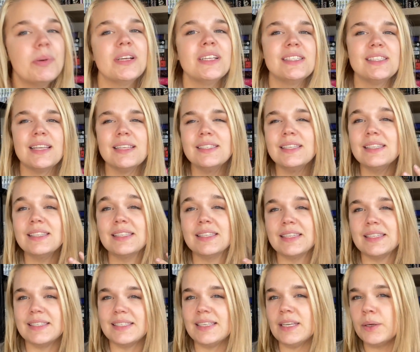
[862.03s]
it says it's The
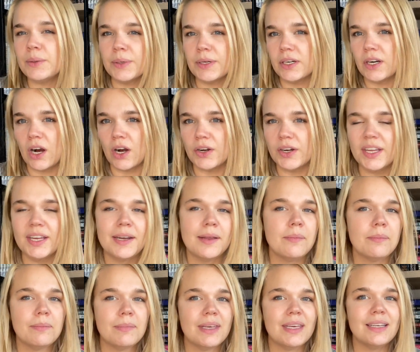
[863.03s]
Secret Garden
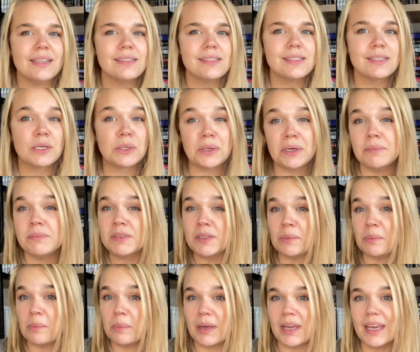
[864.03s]
meets
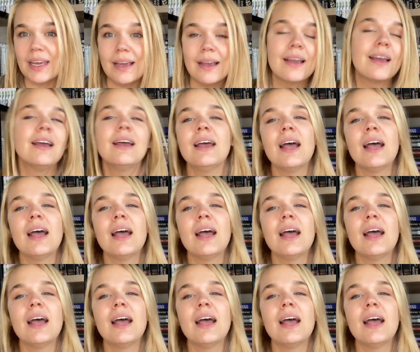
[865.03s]
Crimson Peak,